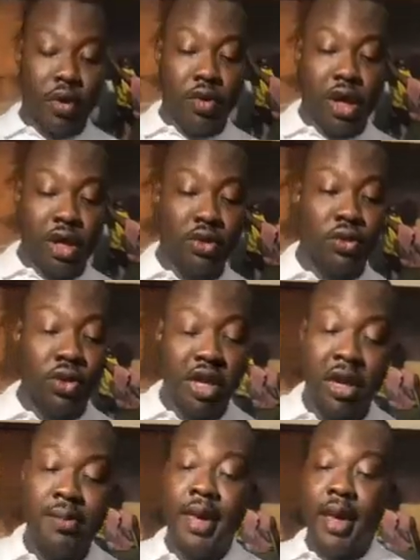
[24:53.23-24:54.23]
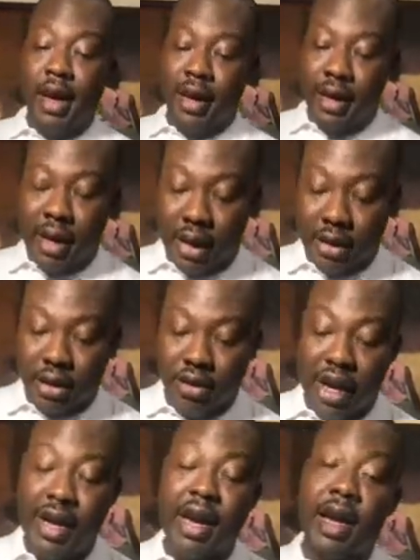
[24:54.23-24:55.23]
we can show them and they can try
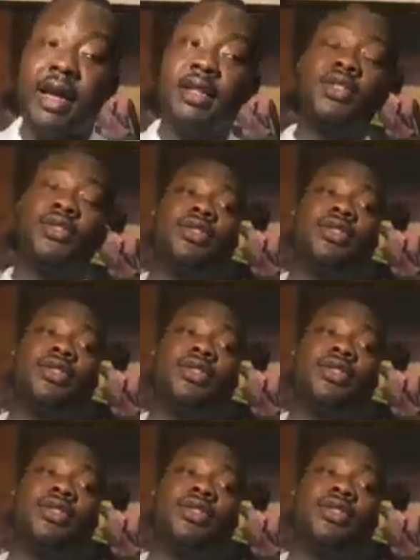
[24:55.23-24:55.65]
their hands on